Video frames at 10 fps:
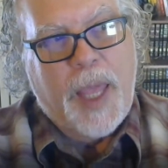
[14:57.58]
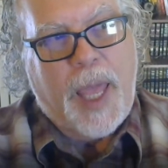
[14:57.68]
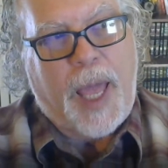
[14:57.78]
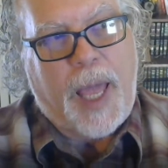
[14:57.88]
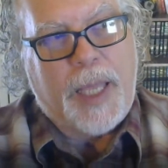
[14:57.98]

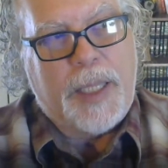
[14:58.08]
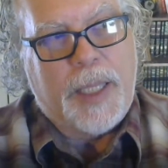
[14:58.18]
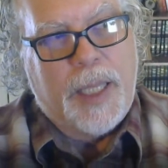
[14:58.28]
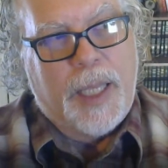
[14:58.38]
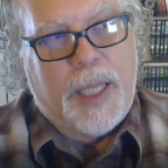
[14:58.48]
And
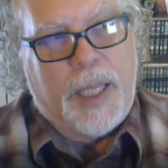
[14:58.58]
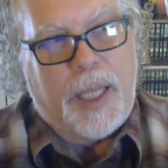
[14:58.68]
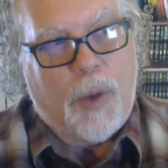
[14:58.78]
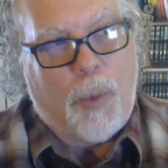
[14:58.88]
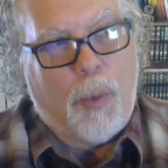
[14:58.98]

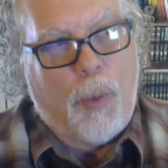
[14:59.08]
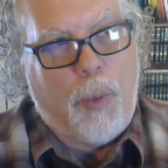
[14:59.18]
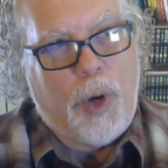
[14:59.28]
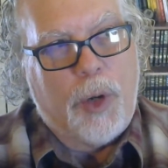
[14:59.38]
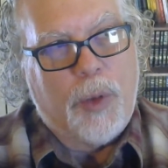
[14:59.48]

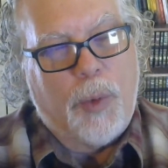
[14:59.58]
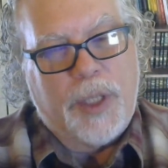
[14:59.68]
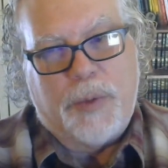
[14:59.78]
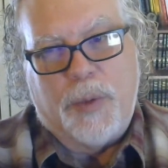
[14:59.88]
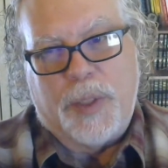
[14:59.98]
we're the ones who